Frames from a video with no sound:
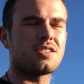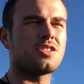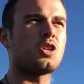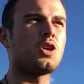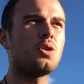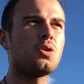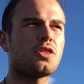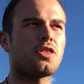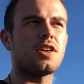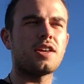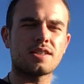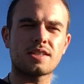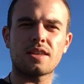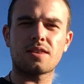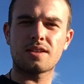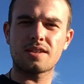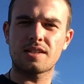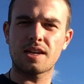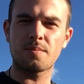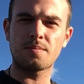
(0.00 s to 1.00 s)
two things
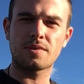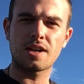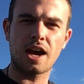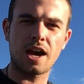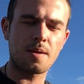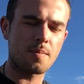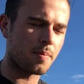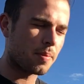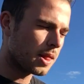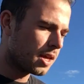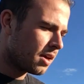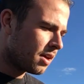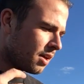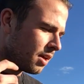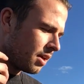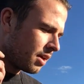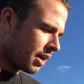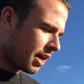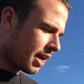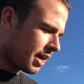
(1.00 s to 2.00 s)
at the same time.
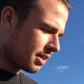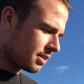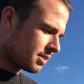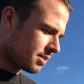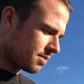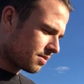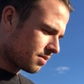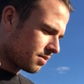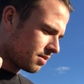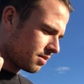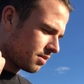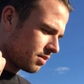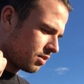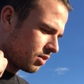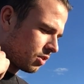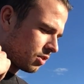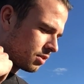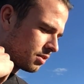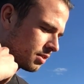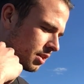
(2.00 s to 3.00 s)
It's,
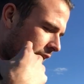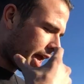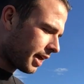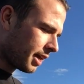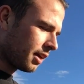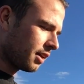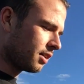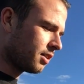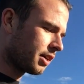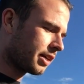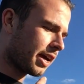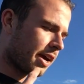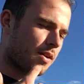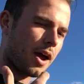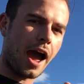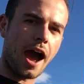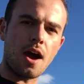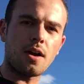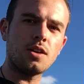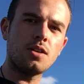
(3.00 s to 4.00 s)
you're taking a look
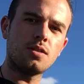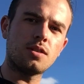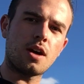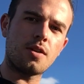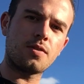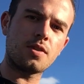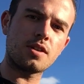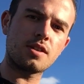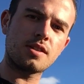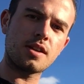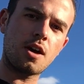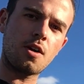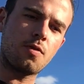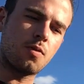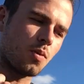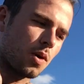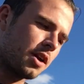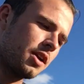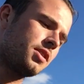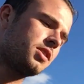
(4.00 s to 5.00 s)
at how do you love
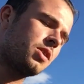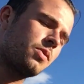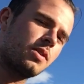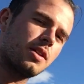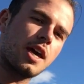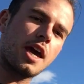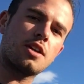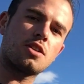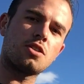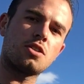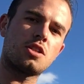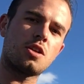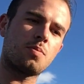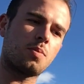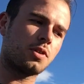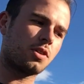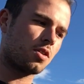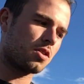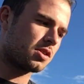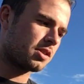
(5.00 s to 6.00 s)
yourself? What is your
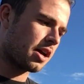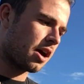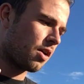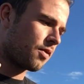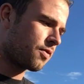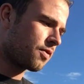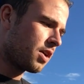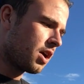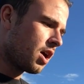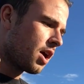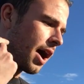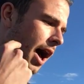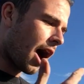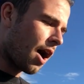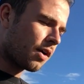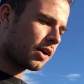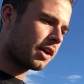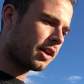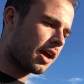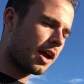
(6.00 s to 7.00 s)
relationship with yourself?
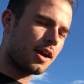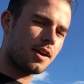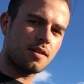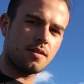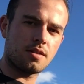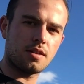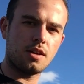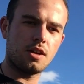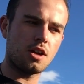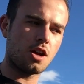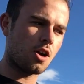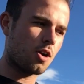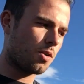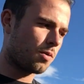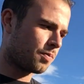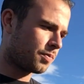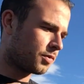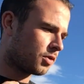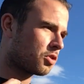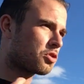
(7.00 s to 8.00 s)
How can I, you
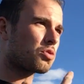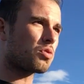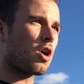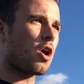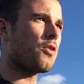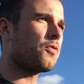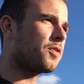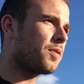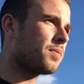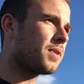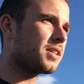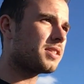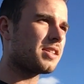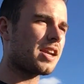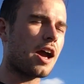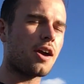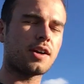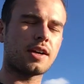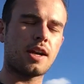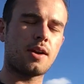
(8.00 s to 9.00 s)
know, grow from this
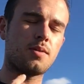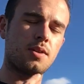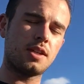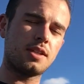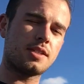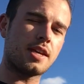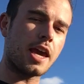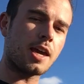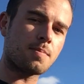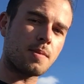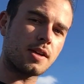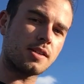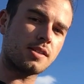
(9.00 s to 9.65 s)
and how can I really take